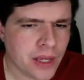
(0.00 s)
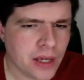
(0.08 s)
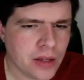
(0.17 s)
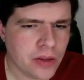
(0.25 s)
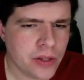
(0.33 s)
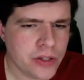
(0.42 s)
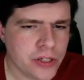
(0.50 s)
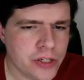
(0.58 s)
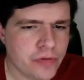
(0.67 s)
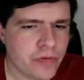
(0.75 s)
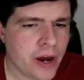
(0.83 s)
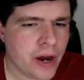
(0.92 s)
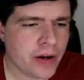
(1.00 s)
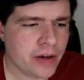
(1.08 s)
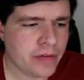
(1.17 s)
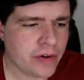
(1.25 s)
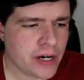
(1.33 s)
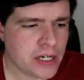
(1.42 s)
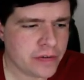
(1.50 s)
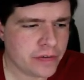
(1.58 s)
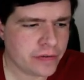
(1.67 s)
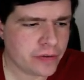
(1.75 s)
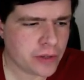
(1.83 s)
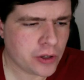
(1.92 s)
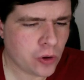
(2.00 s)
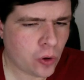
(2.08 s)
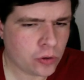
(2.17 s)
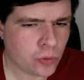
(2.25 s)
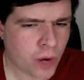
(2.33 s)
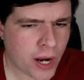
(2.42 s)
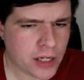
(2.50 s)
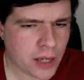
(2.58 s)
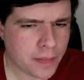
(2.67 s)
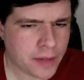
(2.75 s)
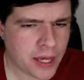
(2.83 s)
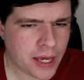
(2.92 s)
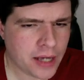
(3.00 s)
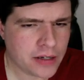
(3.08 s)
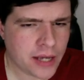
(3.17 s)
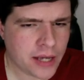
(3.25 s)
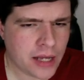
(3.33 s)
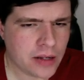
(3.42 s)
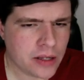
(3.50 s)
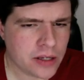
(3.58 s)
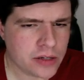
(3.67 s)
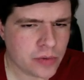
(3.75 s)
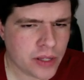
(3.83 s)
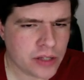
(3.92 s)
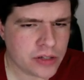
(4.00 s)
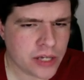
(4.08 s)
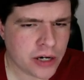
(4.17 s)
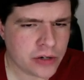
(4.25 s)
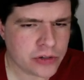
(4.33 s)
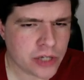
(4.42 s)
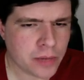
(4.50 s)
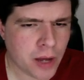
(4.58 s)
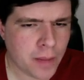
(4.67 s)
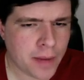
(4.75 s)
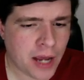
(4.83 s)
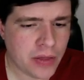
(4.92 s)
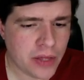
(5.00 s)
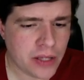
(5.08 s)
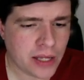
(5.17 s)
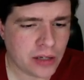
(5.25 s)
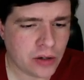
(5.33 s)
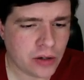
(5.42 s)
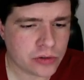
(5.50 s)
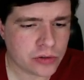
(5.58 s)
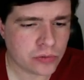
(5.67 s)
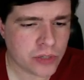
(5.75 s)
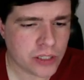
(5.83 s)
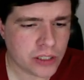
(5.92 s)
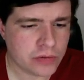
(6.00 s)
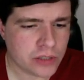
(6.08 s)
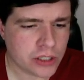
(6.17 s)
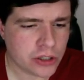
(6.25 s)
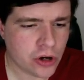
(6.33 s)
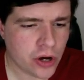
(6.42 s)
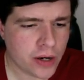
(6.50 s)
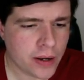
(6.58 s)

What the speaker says: This is very, very different from the old wind-up kit, and the way these ears come up, I think that looks really, really good.